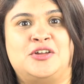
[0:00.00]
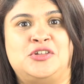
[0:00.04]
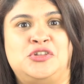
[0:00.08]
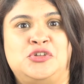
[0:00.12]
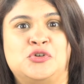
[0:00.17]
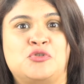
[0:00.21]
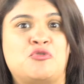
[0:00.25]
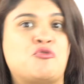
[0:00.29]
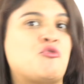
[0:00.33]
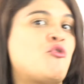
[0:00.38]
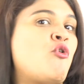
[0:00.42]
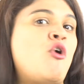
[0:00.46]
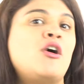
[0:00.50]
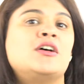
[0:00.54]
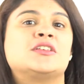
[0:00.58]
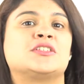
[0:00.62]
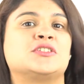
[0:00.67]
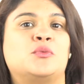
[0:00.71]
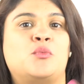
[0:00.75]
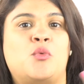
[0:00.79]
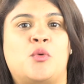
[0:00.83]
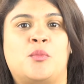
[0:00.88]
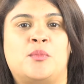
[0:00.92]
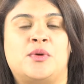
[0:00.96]
you grow as
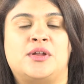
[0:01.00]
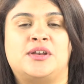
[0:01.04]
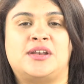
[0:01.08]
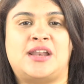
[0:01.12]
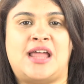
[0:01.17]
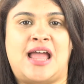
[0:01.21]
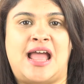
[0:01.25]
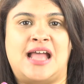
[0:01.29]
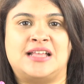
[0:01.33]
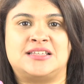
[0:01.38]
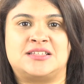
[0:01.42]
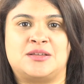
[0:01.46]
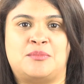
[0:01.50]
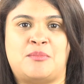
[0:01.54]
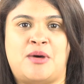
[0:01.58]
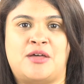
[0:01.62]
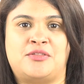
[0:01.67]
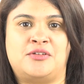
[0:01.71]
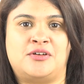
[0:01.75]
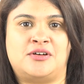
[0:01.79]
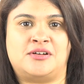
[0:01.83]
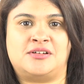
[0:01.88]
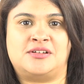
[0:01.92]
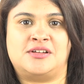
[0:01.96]
a woman, as a
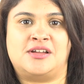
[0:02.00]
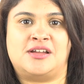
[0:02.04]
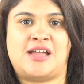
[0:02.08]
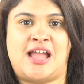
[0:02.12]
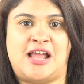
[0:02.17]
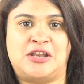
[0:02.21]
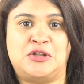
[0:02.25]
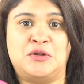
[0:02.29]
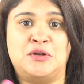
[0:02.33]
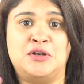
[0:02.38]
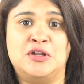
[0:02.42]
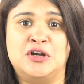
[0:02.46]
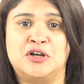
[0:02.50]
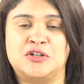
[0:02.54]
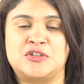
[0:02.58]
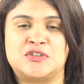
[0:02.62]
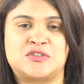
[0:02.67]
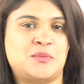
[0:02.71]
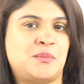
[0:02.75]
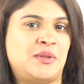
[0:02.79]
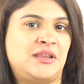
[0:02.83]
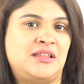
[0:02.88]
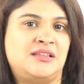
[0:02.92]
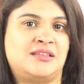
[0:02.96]
mother, and you learn
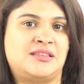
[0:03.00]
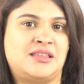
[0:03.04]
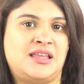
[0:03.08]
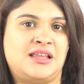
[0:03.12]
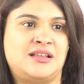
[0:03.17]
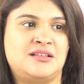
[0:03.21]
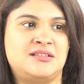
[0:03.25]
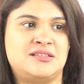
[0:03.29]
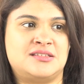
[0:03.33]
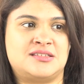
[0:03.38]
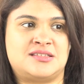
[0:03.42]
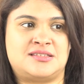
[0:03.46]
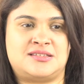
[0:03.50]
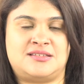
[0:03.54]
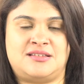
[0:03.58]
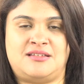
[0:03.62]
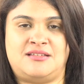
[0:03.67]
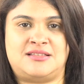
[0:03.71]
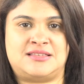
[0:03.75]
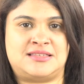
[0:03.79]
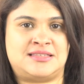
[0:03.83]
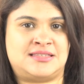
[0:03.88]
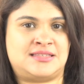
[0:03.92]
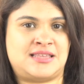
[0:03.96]
so many things.
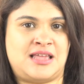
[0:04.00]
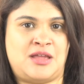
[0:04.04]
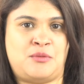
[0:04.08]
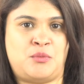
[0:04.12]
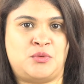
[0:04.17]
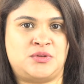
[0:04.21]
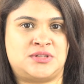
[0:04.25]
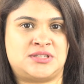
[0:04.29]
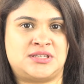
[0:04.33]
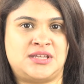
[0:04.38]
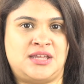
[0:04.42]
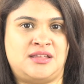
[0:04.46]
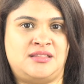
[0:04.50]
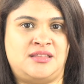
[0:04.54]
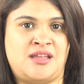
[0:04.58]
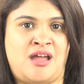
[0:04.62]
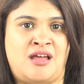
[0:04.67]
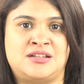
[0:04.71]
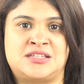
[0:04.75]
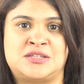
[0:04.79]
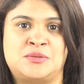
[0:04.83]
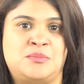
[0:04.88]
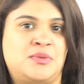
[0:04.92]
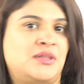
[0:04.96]
It's, I would say, the
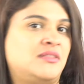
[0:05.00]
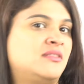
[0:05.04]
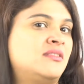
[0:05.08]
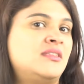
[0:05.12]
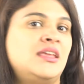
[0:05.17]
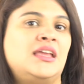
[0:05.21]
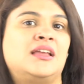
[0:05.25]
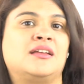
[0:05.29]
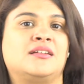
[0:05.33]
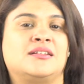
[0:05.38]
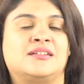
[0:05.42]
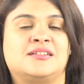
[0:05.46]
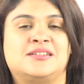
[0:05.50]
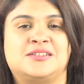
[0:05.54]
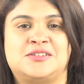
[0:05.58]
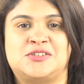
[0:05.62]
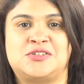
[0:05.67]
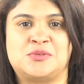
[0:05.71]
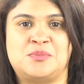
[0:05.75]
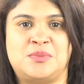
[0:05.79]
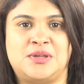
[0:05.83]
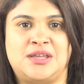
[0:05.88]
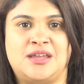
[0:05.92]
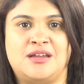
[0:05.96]
ultimate thing
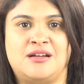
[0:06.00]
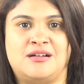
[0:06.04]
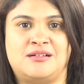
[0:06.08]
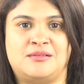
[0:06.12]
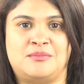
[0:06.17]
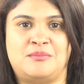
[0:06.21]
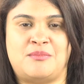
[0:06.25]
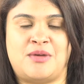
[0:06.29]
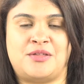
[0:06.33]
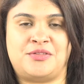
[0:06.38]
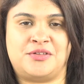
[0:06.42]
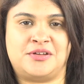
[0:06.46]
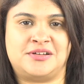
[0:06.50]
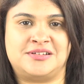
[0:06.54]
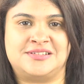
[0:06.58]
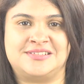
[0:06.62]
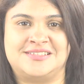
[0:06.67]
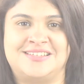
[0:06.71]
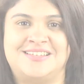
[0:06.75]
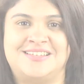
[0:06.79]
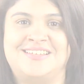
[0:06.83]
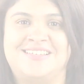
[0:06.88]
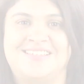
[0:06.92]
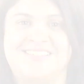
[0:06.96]
to be a mother.
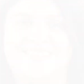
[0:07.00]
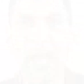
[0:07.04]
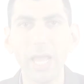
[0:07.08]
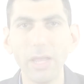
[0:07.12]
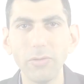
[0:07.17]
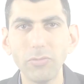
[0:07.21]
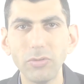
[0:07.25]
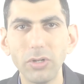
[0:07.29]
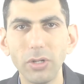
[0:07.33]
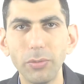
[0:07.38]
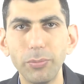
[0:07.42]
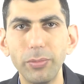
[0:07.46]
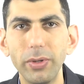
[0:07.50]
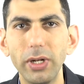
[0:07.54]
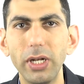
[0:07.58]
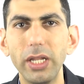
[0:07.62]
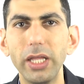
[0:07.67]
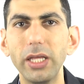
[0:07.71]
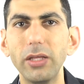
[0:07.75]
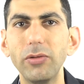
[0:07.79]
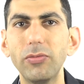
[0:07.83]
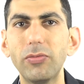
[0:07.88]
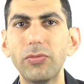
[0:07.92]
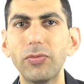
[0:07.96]
Have the
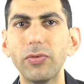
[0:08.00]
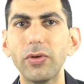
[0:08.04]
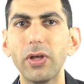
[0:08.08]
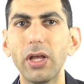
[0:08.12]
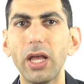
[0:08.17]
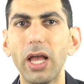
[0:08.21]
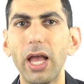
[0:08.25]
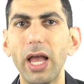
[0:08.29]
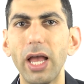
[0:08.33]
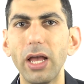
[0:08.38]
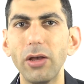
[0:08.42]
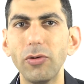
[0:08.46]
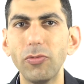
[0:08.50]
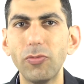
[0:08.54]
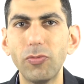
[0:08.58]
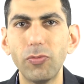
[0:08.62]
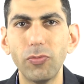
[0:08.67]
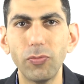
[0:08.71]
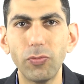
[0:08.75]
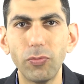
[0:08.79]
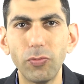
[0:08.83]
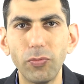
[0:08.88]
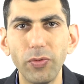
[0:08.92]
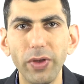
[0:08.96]
belief, have
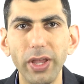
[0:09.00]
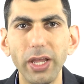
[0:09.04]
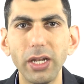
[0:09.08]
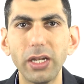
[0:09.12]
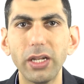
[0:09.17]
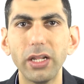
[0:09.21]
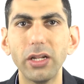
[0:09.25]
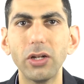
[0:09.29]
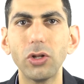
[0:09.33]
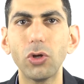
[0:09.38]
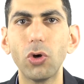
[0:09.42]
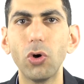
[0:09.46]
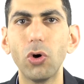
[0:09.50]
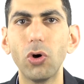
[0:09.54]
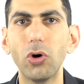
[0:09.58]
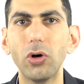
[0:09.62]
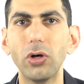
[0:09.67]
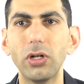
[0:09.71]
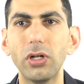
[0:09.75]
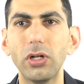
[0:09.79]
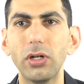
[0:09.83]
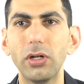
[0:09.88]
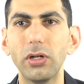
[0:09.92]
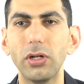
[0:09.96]
faith in
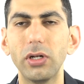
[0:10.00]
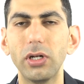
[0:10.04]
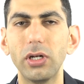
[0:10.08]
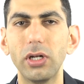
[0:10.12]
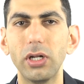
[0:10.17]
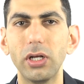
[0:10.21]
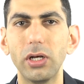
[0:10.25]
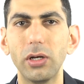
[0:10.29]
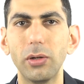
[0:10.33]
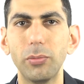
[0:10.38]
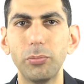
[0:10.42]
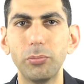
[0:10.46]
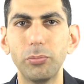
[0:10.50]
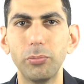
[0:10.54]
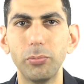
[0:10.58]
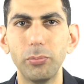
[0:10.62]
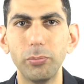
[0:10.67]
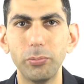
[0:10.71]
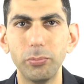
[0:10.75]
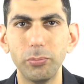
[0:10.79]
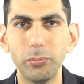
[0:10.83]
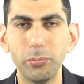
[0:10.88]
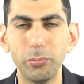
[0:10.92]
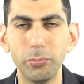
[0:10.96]
God,
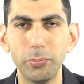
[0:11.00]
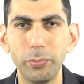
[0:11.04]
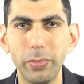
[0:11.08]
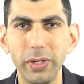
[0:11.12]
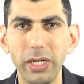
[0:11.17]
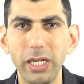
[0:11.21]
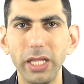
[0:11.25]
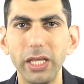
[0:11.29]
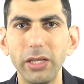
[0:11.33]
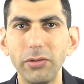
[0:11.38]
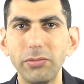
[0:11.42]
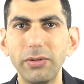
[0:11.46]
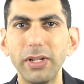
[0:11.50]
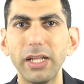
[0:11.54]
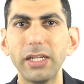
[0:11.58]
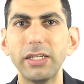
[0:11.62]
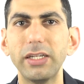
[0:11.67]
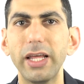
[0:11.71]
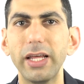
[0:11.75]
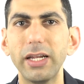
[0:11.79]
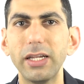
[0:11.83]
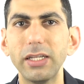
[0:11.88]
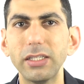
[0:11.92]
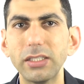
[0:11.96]
believe that
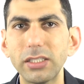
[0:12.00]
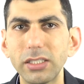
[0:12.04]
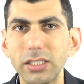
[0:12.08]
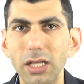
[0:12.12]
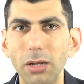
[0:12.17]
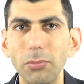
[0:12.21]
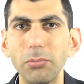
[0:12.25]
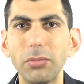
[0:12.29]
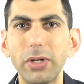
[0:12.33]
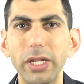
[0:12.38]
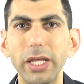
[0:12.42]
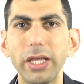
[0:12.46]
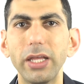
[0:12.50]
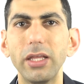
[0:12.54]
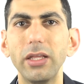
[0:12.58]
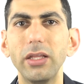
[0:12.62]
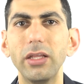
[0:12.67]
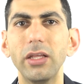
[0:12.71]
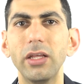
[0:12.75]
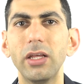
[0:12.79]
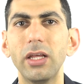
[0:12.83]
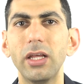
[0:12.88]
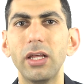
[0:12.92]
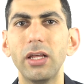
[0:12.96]
there is
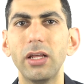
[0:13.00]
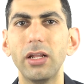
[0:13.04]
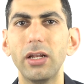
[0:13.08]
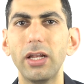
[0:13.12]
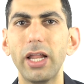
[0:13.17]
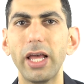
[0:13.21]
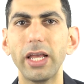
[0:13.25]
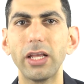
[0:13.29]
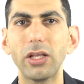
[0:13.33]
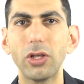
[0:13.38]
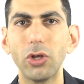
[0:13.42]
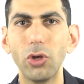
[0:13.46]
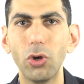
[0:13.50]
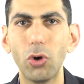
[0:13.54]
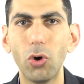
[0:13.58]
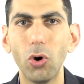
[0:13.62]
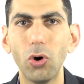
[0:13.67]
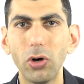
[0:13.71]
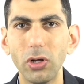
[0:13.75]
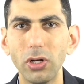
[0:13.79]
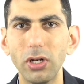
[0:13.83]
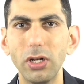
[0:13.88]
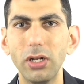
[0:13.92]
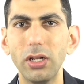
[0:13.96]
something like
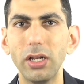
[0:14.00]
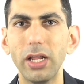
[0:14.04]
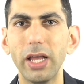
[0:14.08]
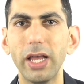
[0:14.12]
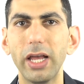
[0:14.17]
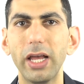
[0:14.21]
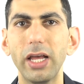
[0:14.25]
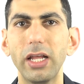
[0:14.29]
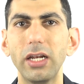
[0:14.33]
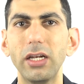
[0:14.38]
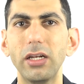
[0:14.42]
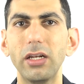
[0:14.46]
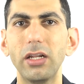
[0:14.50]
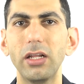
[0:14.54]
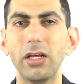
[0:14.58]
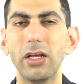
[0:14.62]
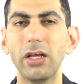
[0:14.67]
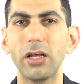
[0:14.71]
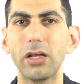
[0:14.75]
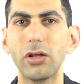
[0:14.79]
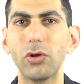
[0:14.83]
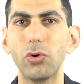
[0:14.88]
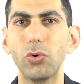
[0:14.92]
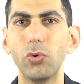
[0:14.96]
God and
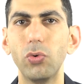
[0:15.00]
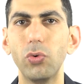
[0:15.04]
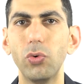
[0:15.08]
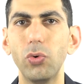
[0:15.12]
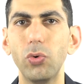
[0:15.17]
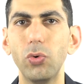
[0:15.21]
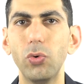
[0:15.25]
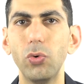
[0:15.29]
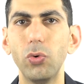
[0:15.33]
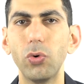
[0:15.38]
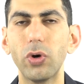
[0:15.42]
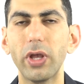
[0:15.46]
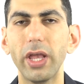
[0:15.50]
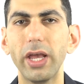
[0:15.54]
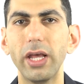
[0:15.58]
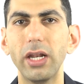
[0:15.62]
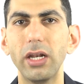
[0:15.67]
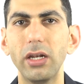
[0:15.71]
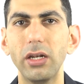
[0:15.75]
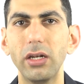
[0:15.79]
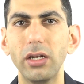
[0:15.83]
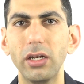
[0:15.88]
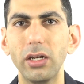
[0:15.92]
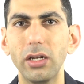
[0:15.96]
who
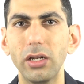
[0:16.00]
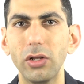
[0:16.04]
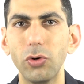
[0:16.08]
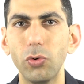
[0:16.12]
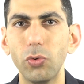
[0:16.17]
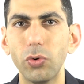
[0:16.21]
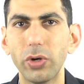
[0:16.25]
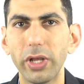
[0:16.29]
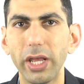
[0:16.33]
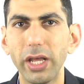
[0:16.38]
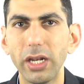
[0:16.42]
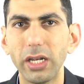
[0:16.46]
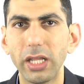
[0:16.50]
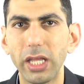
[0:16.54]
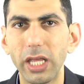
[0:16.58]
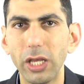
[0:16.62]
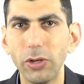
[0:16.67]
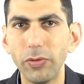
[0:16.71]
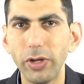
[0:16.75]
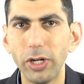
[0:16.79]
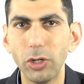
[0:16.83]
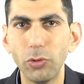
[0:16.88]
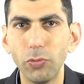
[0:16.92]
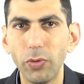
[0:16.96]
can
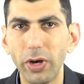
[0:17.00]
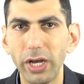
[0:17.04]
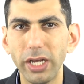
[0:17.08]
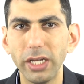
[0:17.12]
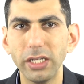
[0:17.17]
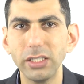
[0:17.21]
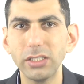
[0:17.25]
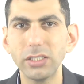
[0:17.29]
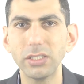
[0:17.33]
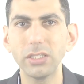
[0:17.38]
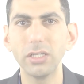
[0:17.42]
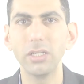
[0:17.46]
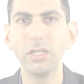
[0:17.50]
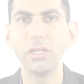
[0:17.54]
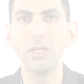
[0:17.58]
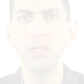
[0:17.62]
give advice.